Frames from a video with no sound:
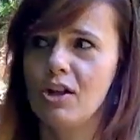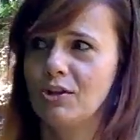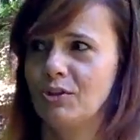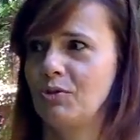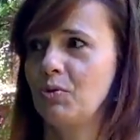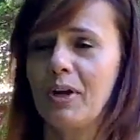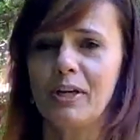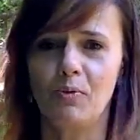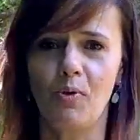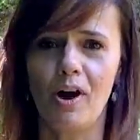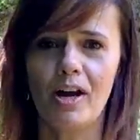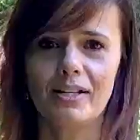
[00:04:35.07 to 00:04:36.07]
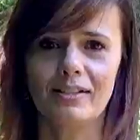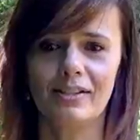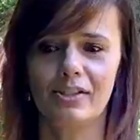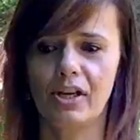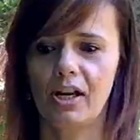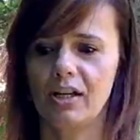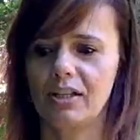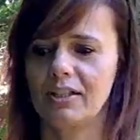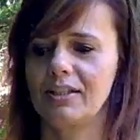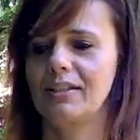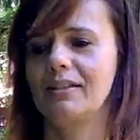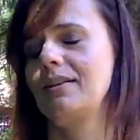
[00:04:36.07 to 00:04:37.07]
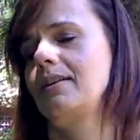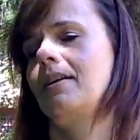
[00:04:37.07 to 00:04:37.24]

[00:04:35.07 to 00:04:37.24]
So Twin 1 starts